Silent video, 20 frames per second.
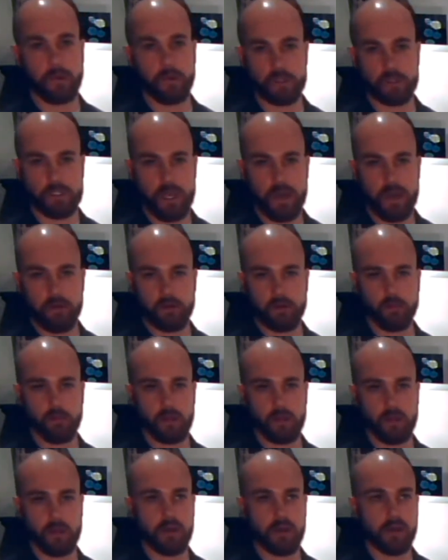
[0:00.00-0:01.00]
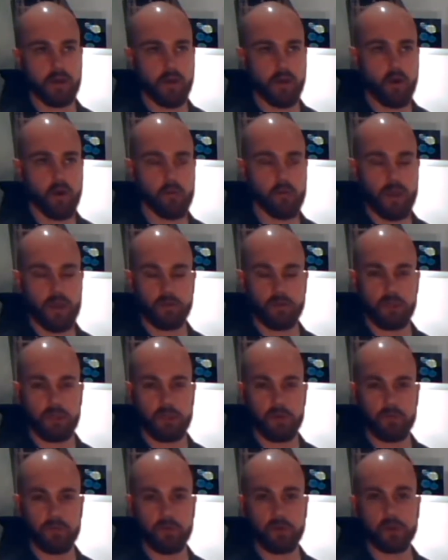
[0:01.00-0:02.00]
goes down. And what a home
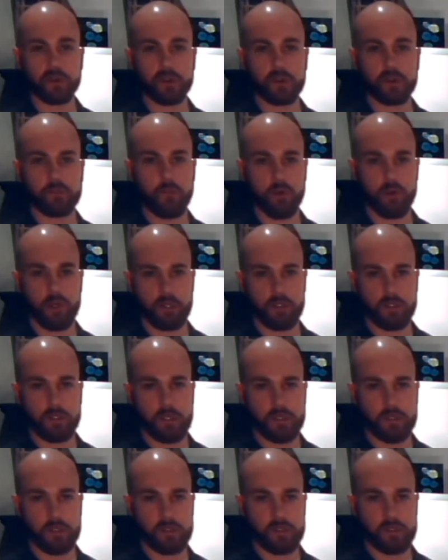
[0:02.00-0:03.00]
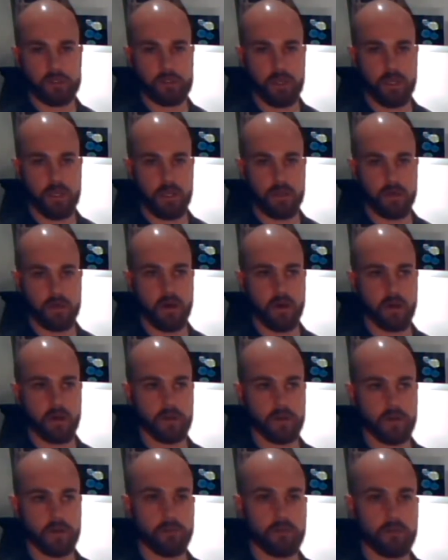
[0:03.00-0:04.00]
equity conversion mortgage is they
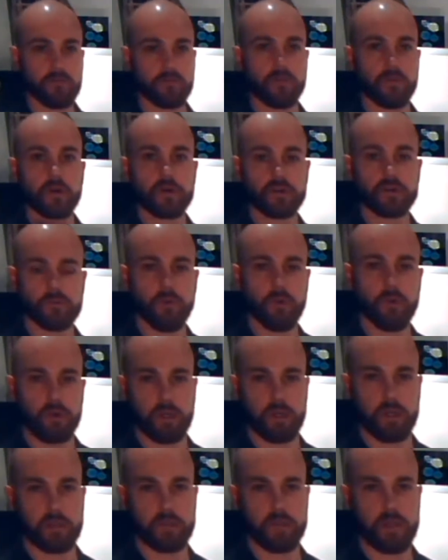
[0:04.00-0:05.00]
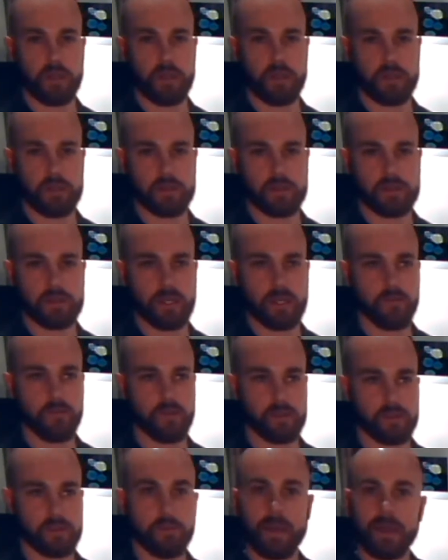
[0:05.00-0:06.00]
called it a reverse mortgage, because instead
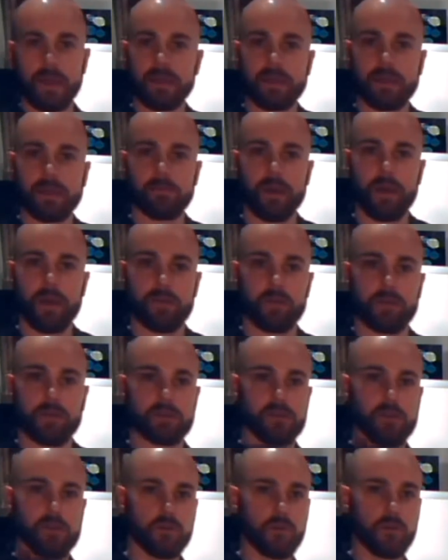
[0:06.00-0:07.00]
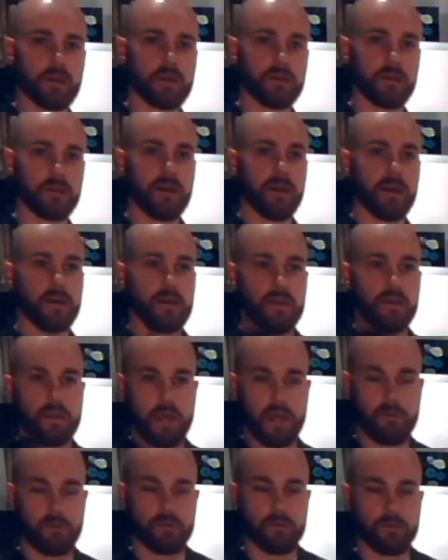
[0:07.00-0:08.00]
of us making a payment to it,
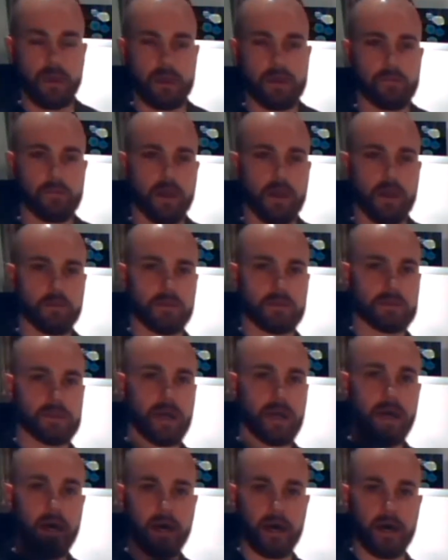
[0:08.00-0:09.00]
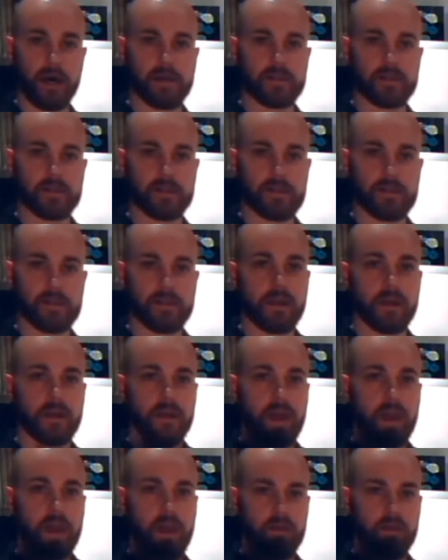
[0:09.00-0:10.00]
they would make a payment to us,
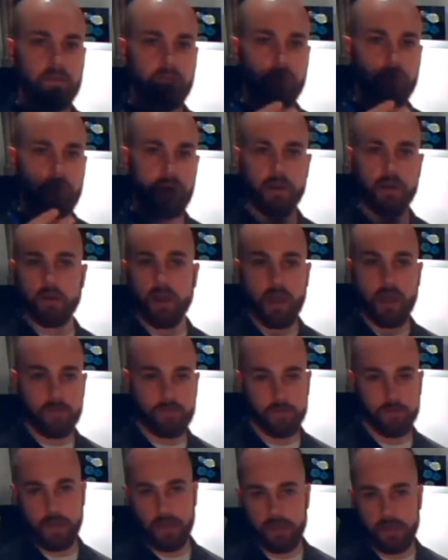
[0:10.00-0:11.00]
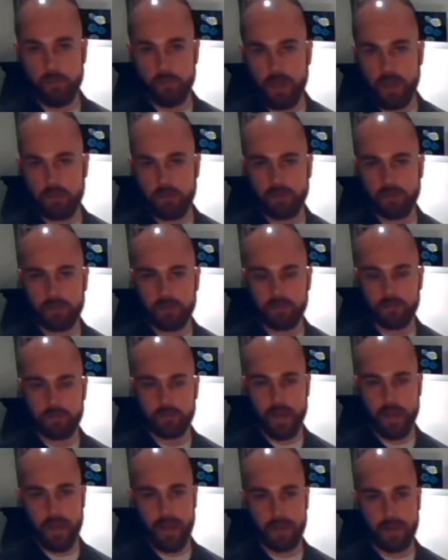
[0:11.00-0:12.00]
and we don't have to make a payment
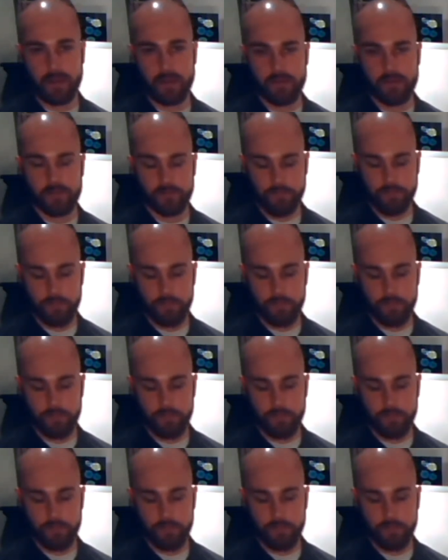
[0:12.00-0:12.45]
back.